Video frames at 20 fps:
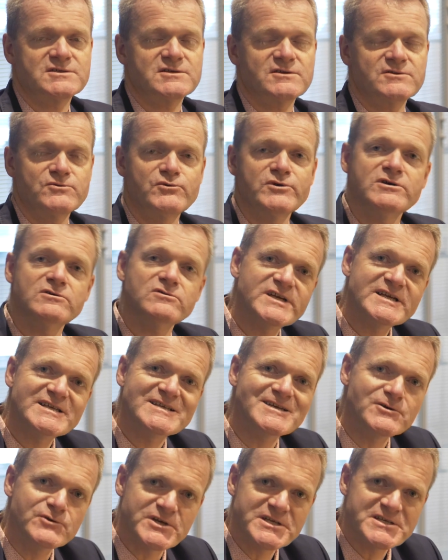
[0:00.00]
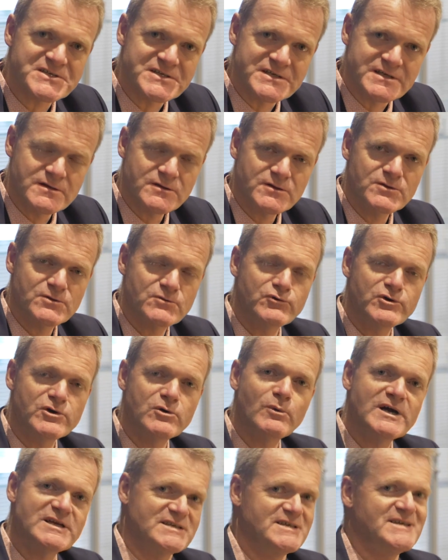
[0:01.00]
so the real nitty gritty, the real
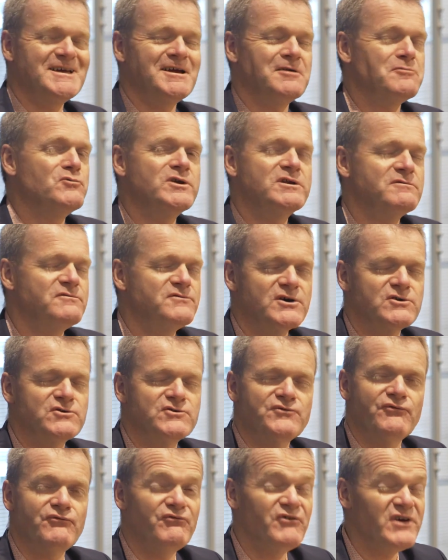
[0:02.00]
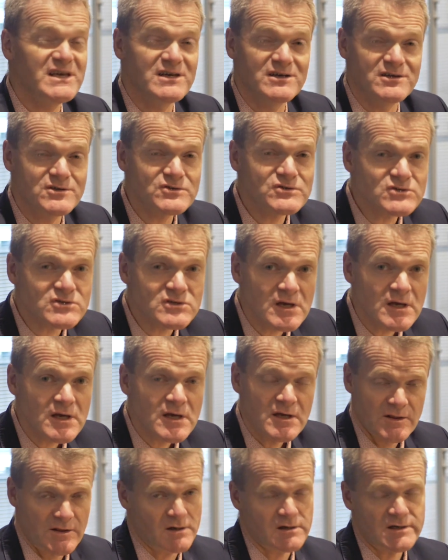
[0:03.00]
way to get rid of those fears
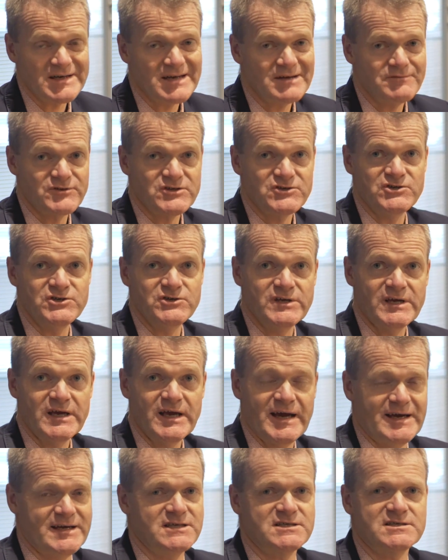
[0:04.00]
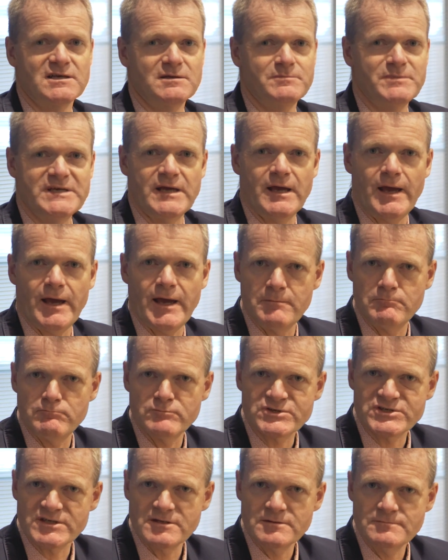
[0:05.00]
that I'm going to have this unit and it's going to be
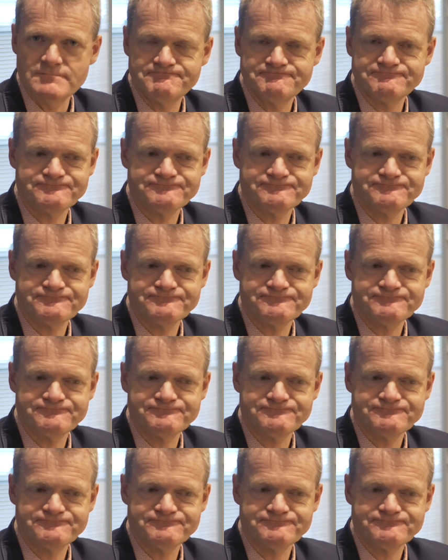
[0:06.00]
empty.